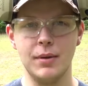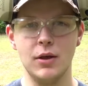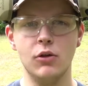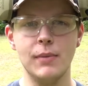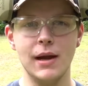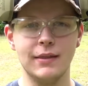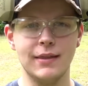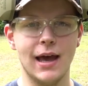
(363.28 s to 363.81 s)
it'll
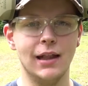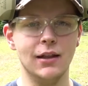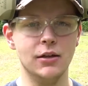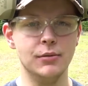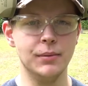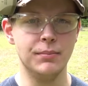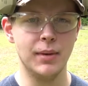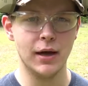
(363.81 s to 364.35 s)
make that a
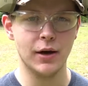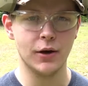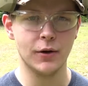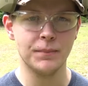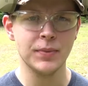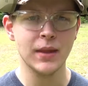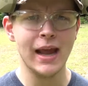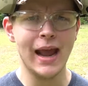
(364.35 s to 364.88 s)
little bit better.
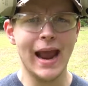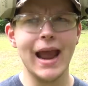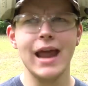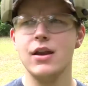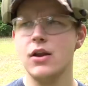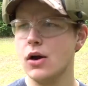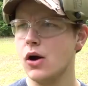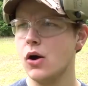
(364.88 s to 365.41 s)

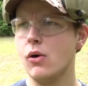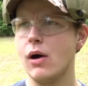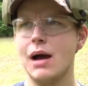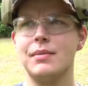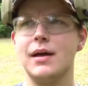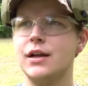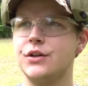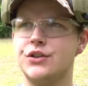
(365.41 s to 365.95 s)
And no,
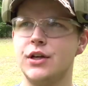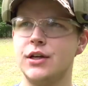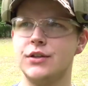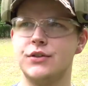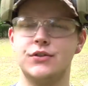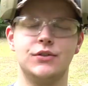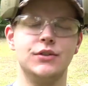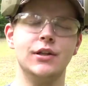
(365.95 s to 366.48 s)
I'm not
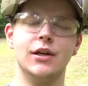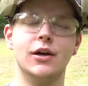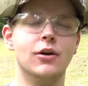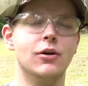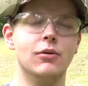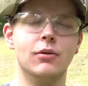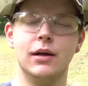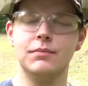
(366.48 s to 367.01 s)
just,
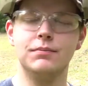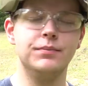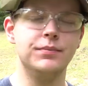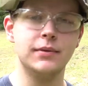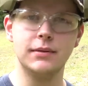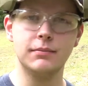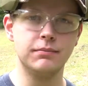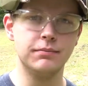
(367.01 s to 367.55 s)
a
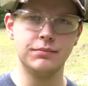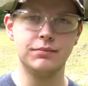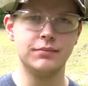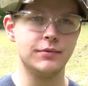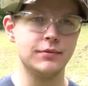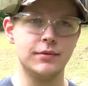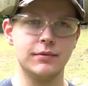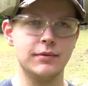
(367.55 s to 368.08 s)

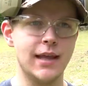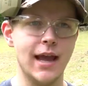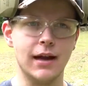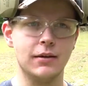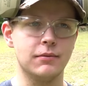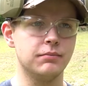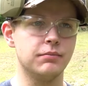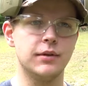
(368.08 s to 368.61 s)
tech
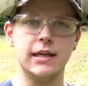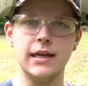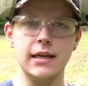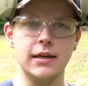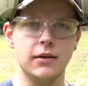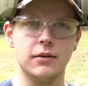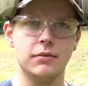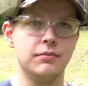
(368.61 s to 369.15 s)

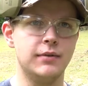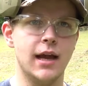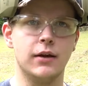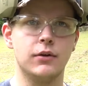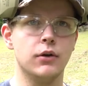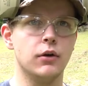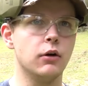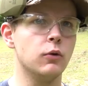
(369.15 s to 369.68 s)
geek, tech
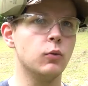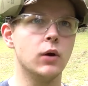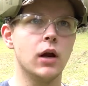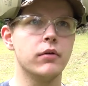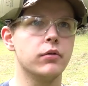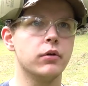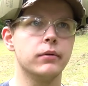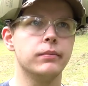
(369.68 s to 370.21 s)
nerd, or
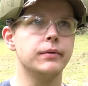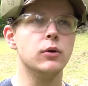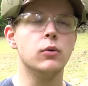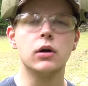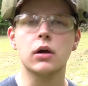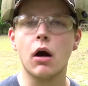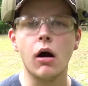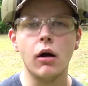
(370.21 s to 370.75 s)
whatever you
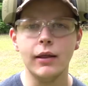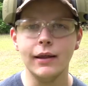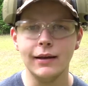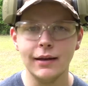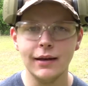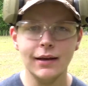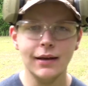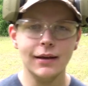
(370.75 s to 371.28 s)
want to call it.
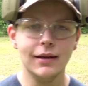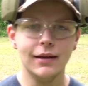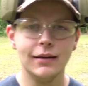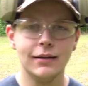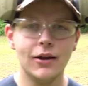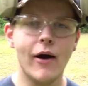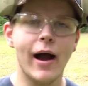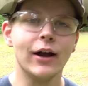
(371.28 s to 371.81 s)

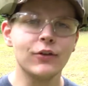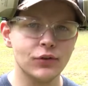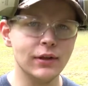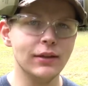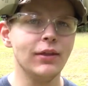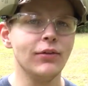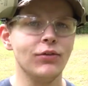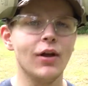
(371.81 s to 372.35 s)
No, actually,
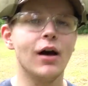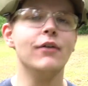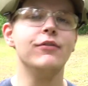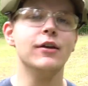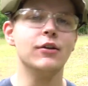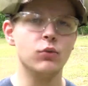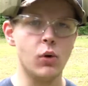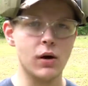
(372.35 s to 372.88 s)
this stuff
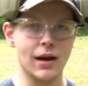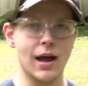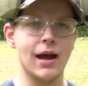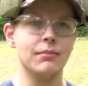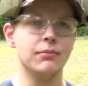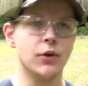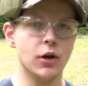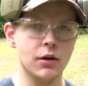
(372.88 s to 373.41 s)
is what
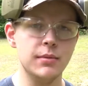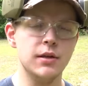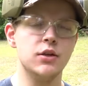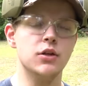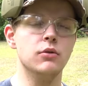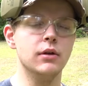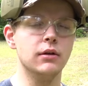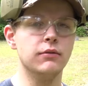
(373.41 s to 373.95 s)
I'm going to be
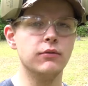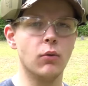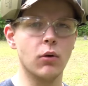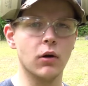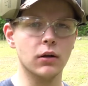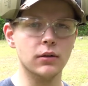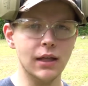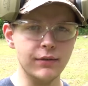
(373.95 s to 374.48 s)
doing
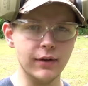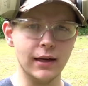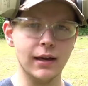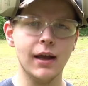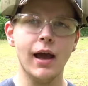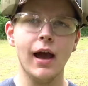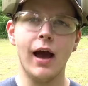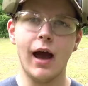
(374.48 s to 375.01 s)
for a living.
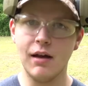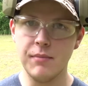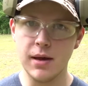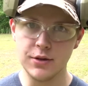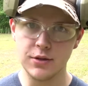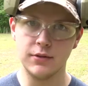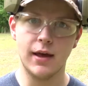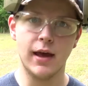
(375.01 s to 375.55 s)
I've
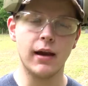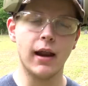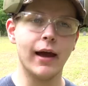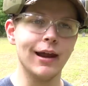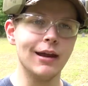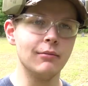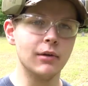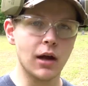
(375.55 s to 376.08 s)
mentioned that I
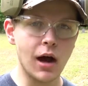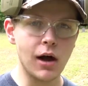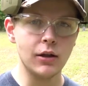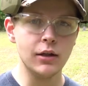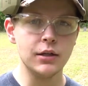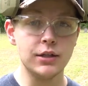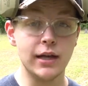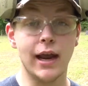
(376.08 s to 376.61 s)
am in
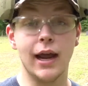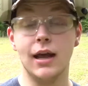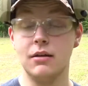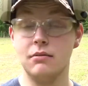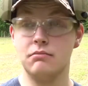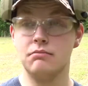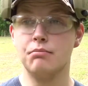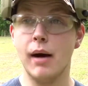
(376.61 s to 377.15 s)
college,
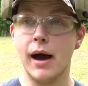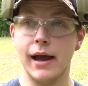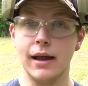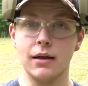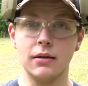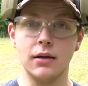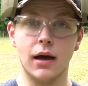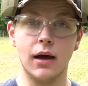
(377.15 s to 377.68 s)
and
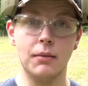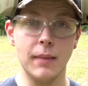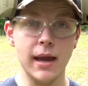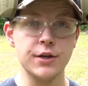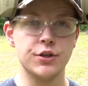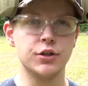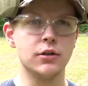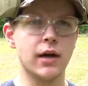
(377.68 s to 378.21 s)
my
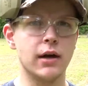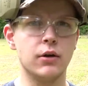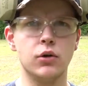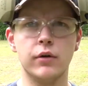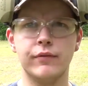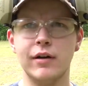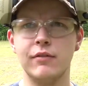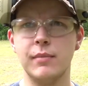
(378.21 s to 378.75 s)
major, I don't know
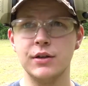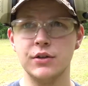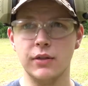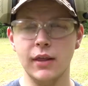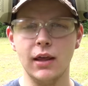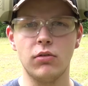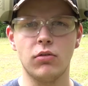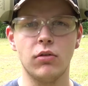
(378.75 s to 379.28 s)
if I've mentioned
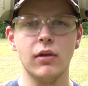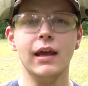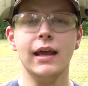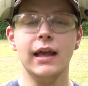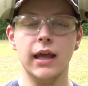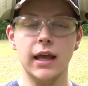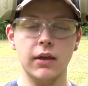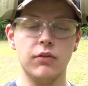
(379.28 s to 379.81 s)
this,
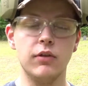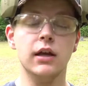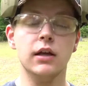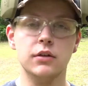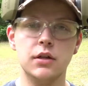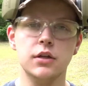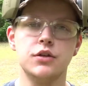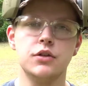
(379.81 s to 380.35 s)
is
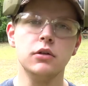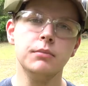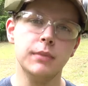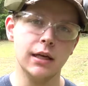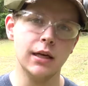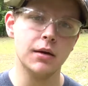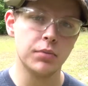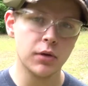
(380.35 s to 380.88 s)
digital
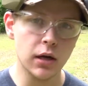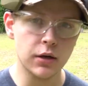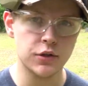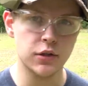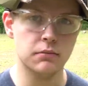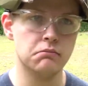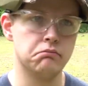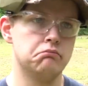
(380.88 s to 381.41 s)
media
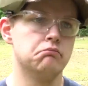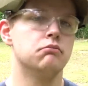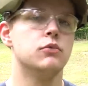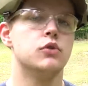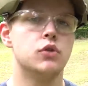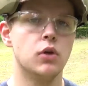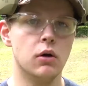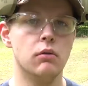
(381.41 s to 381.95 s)
production.
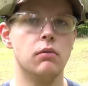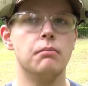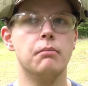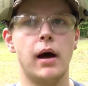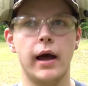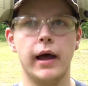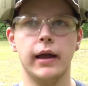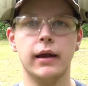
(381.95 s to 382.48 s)
So
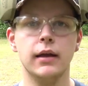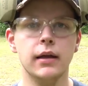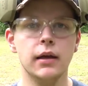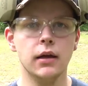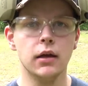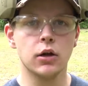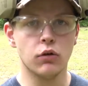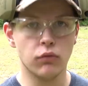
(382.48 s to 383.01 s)
my
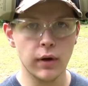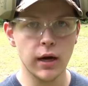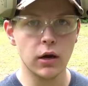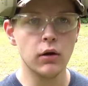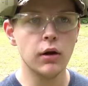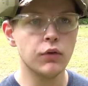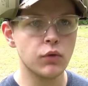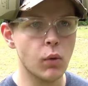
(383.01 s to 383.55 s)

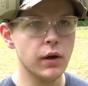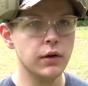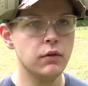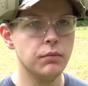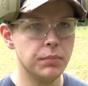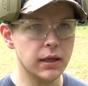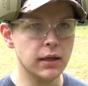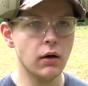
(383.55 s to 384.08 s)
career is going to
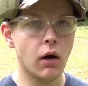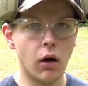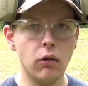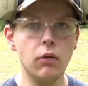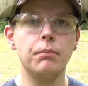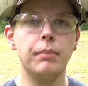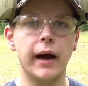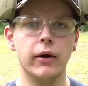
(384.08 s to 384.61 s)
be all
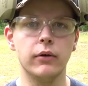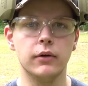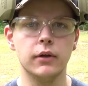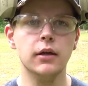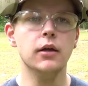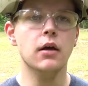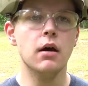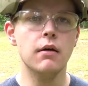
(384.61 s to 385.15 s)
about
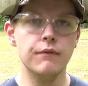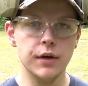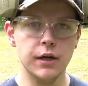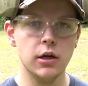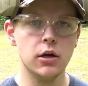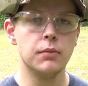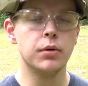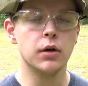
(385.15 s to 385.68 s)

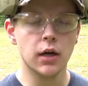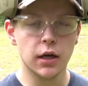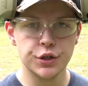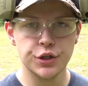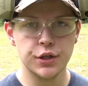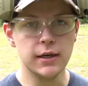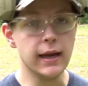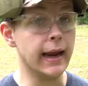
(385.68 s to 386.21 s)
video
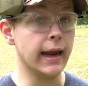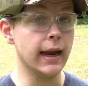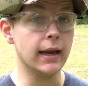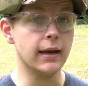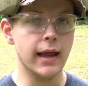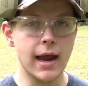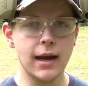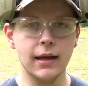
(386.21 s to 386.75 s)
production
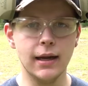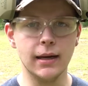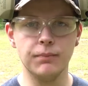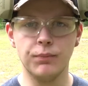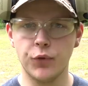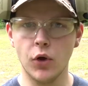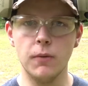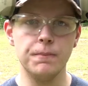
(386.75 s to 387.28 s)
and editing.
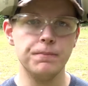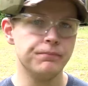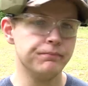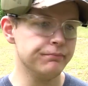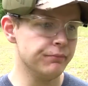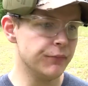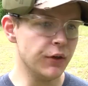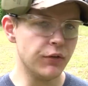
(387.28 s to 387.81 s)
So
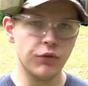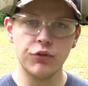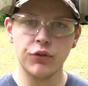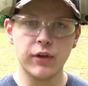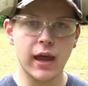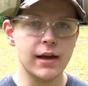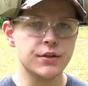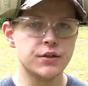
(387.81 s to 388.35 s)
this is
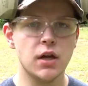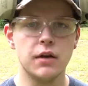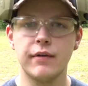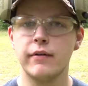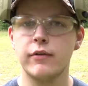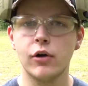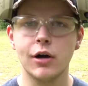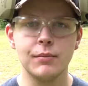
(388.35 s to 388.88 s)
just kind of stuff
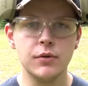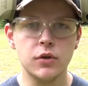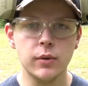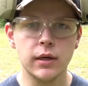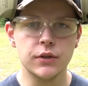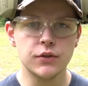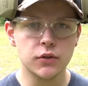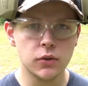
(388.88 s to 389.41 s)
I've already been
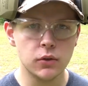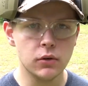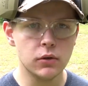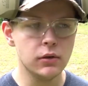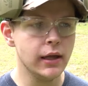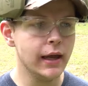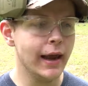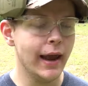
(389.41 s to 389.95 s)
doing at
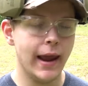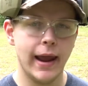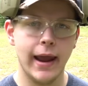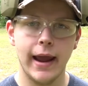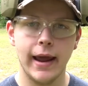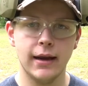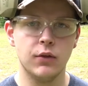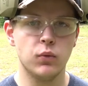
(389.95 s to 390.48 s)
school,
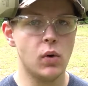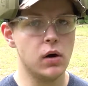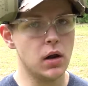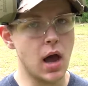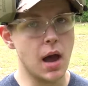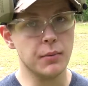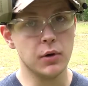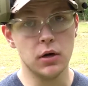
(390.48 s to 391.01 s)
and it's what
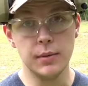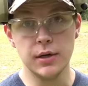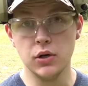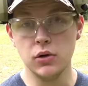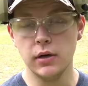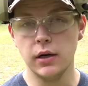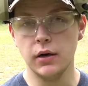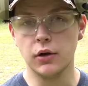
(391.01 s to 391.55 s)
I'm going to be
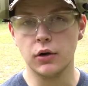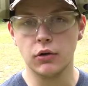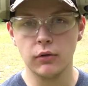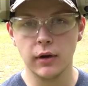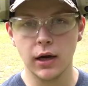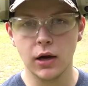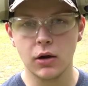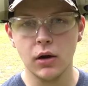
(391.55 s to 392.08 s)
doing in a
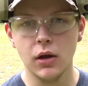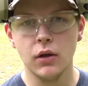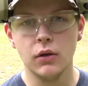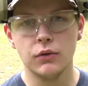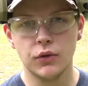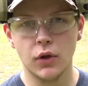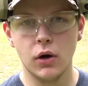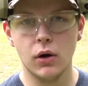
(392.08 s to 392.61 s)
career.
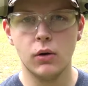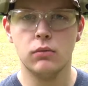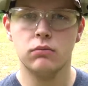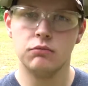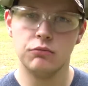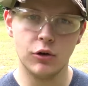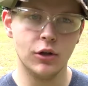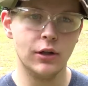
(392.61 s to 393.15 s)
So
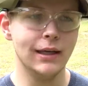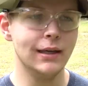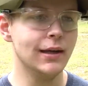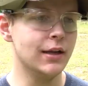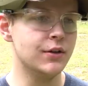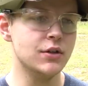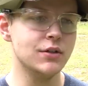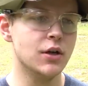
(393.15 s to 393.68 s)
really,
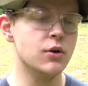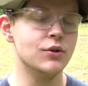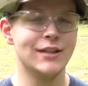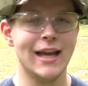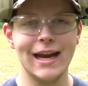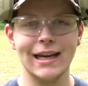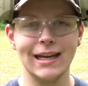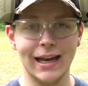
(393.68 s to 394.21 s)
it just goes
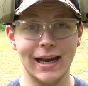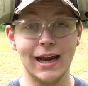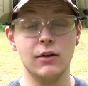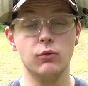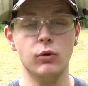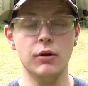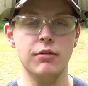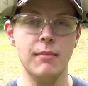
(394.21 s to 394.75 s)
hand in hand
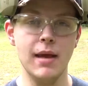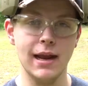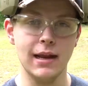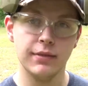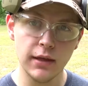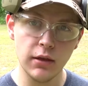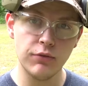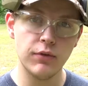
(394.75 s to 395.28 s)
with
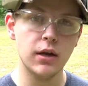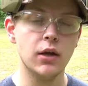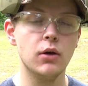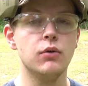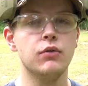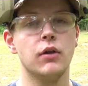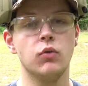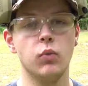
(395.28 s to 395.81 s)
making these
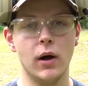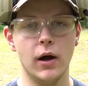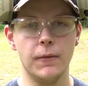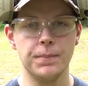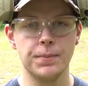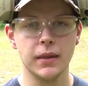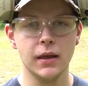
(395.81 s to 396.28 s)
videos as well.